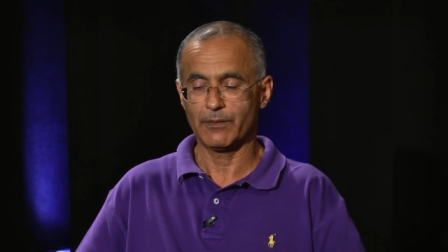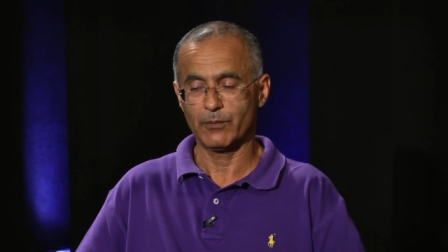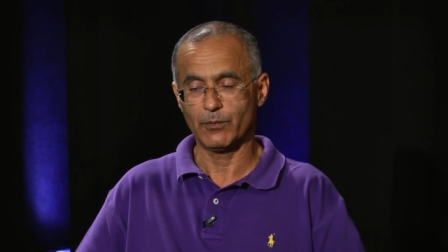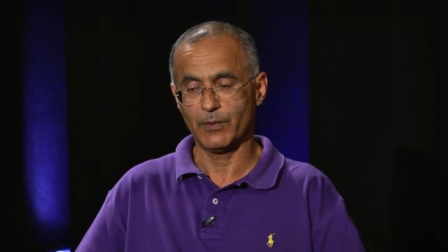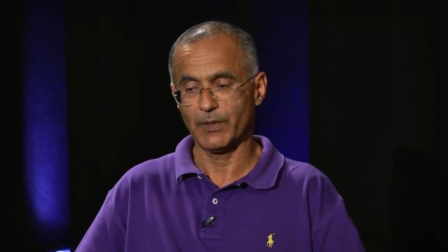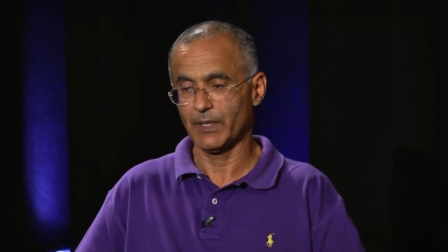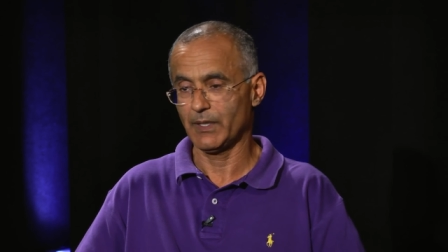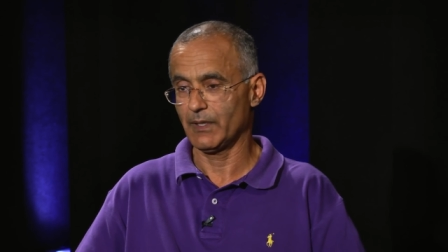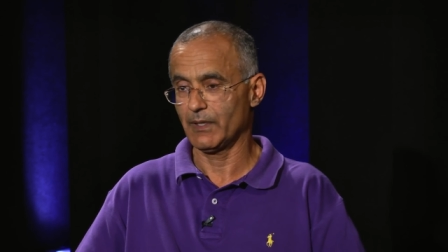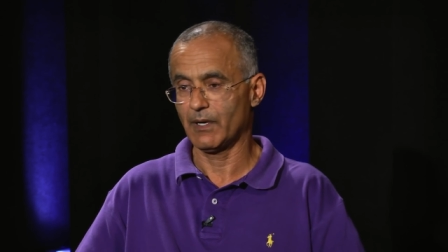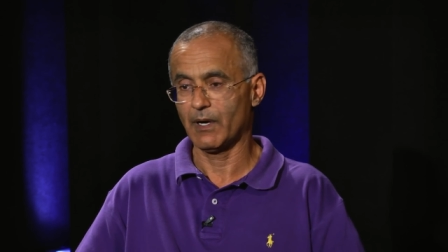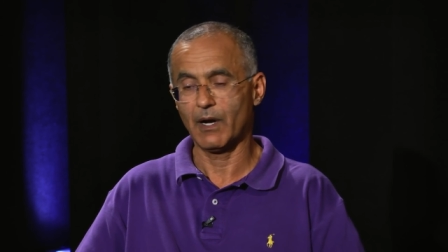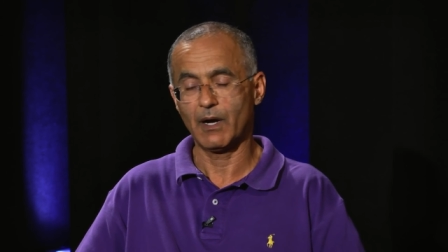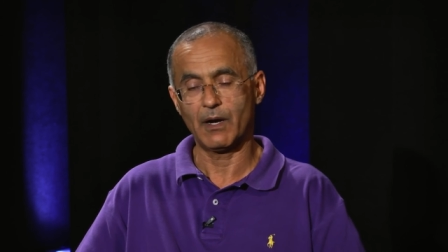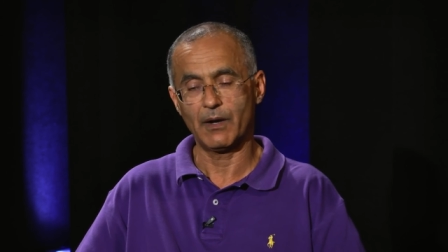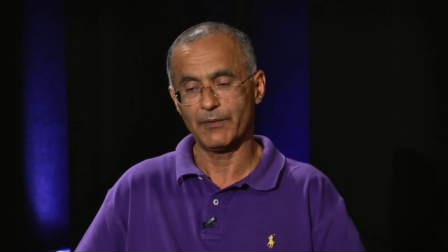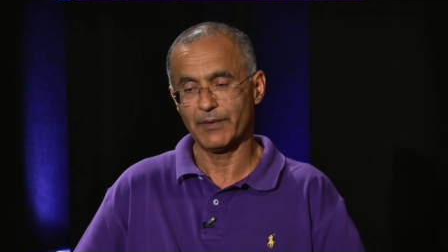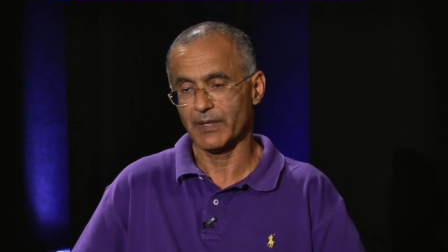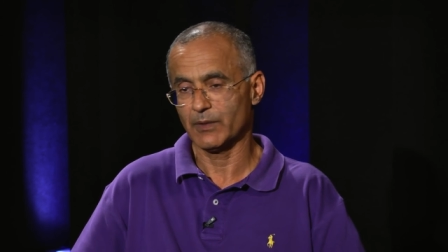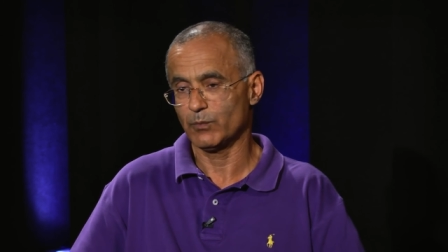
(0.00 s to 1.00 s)
we
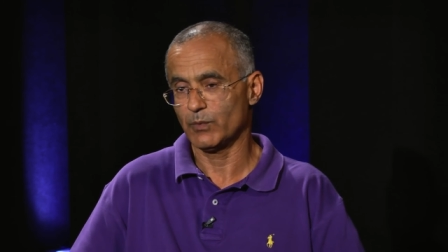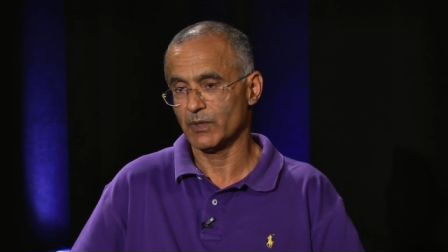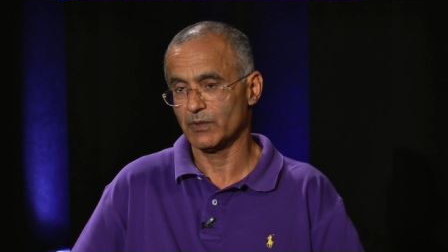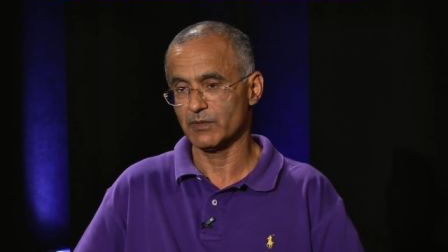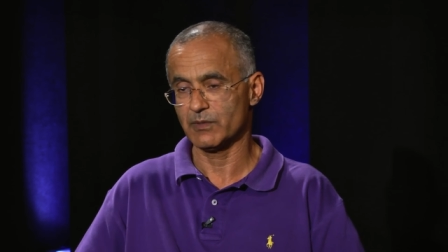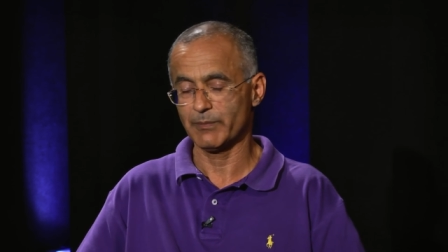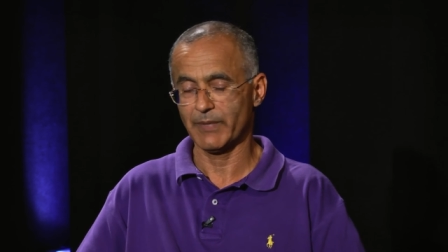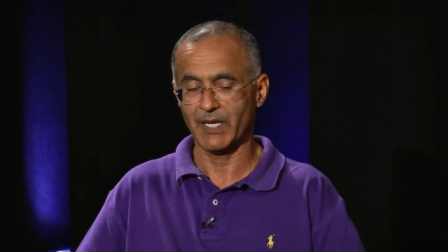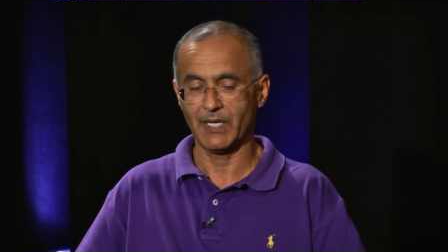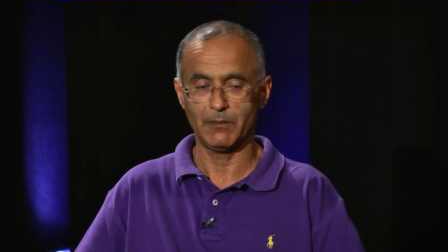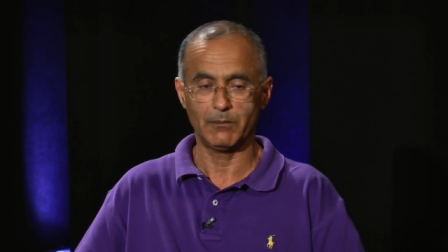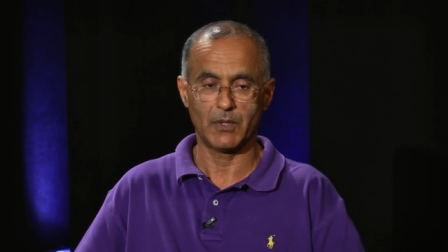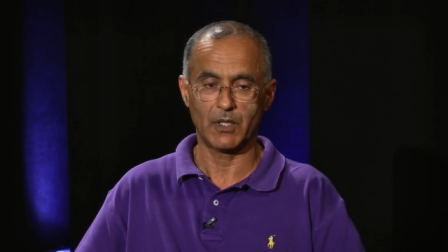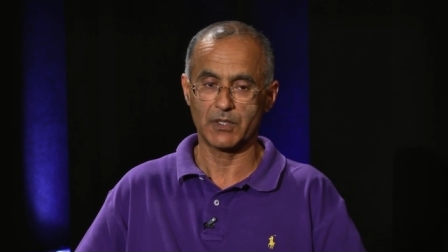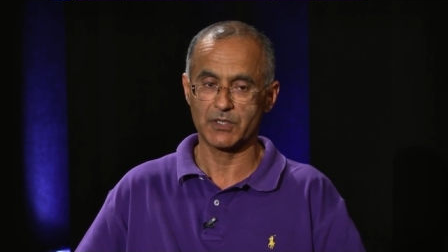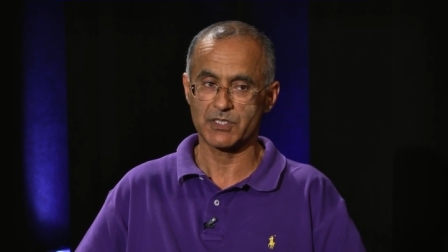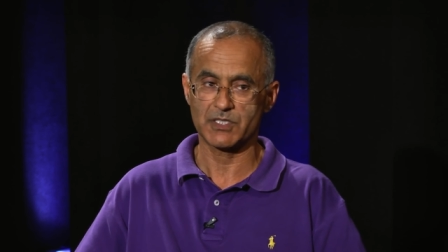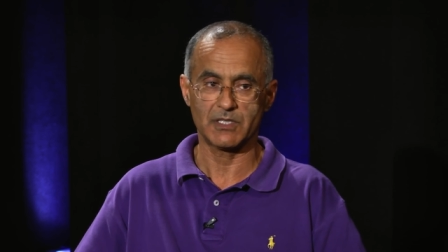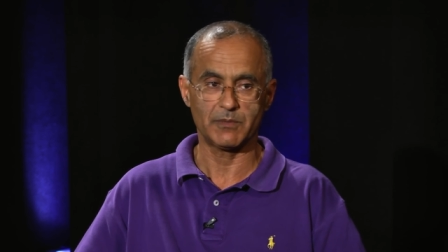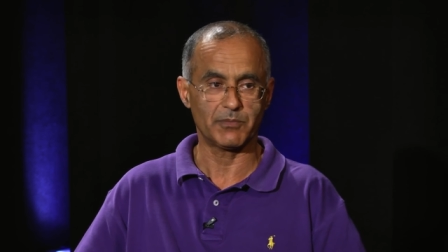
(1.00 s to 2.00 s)
are and will remain
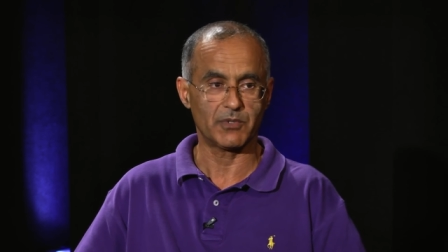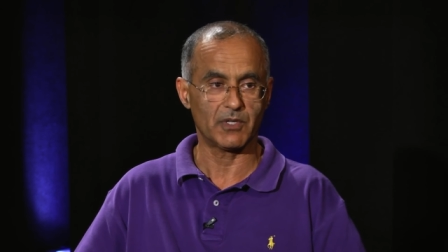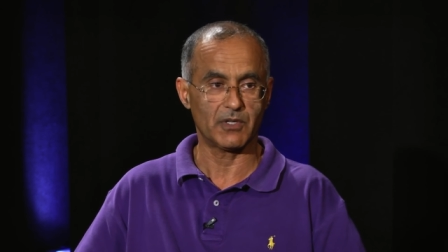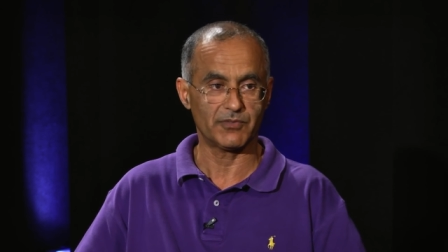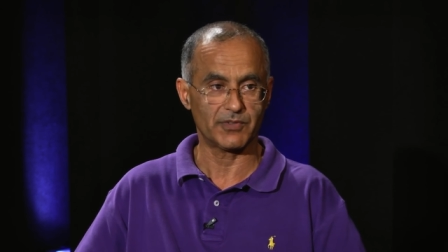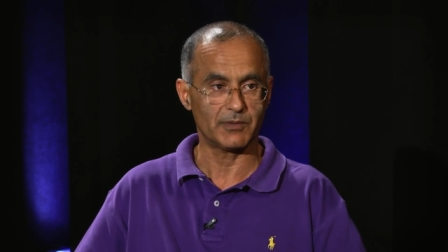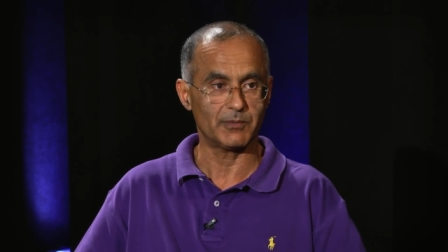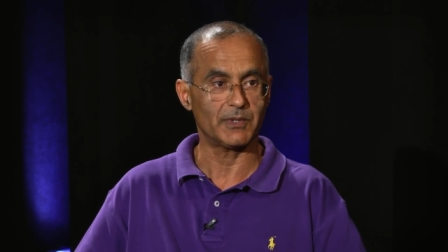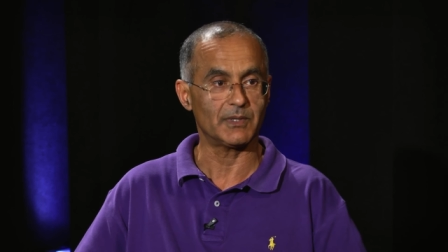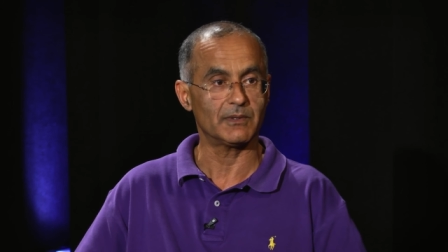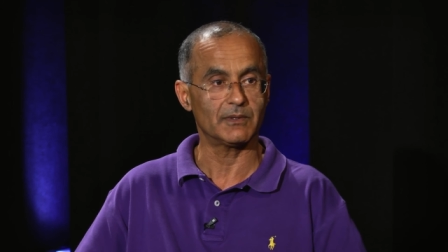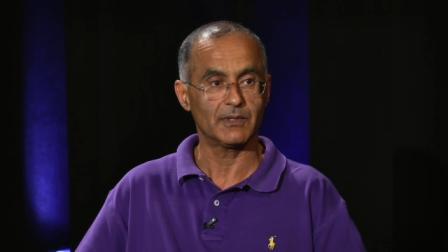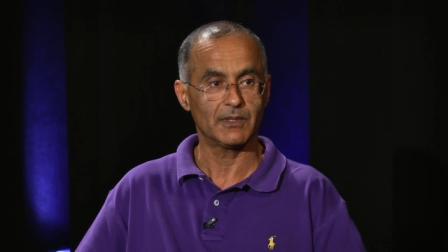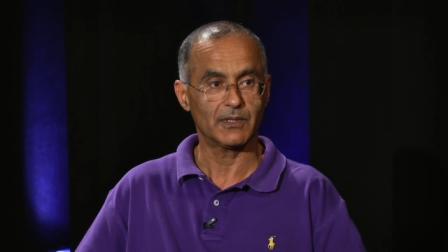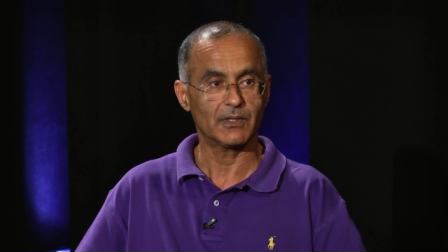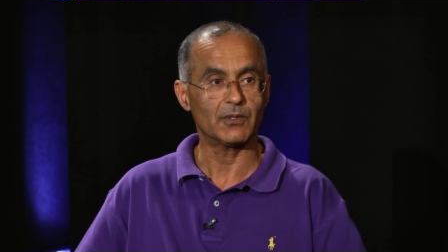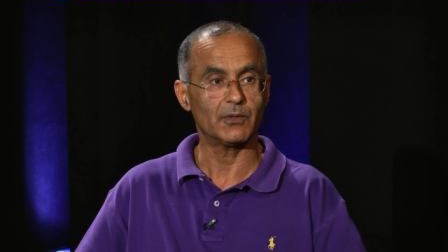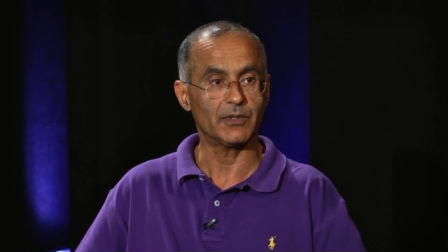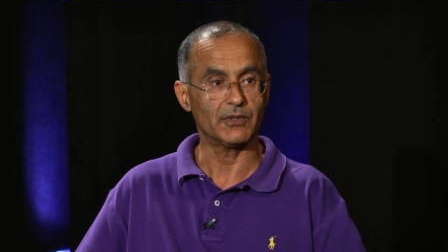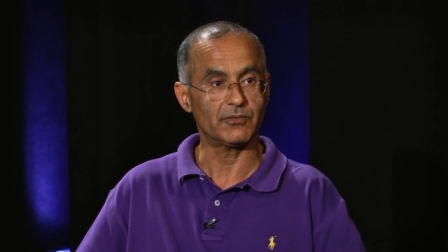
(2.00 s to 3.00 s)
modestly profitable
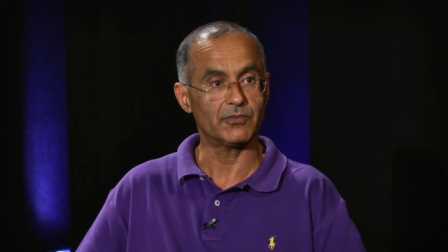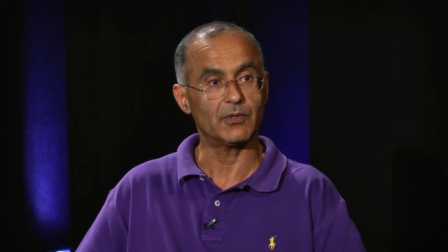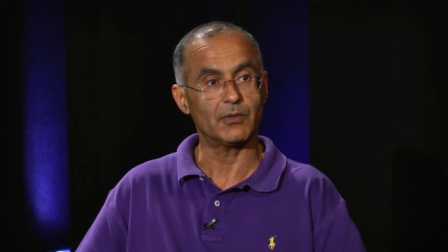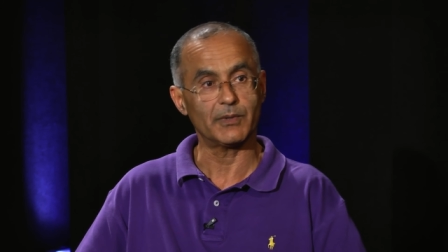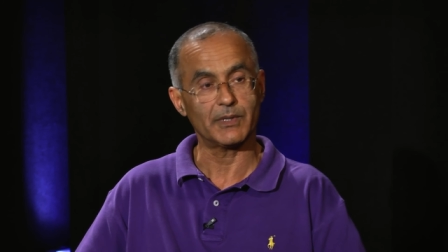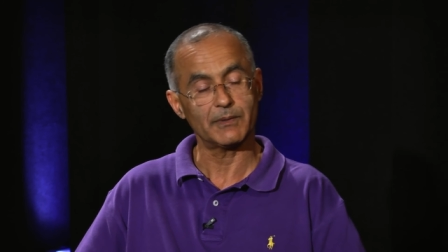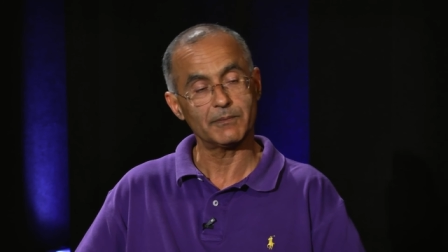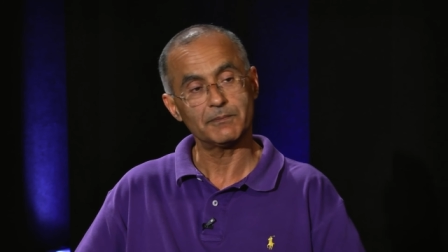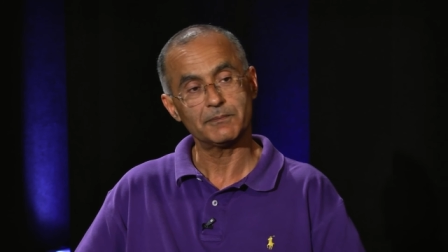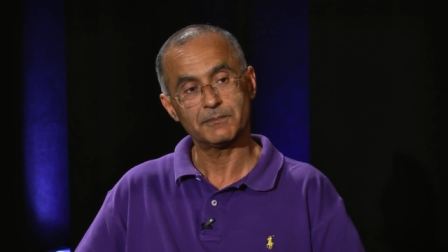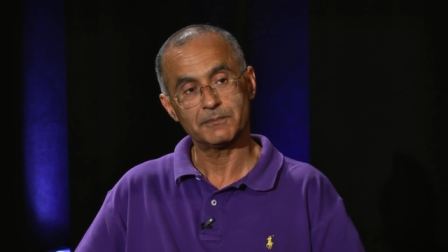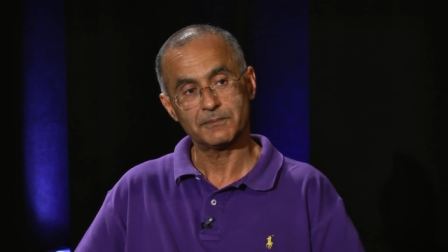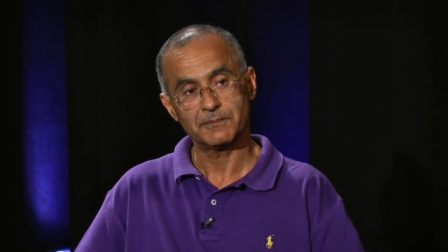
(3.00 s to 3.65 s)
going mm. forward.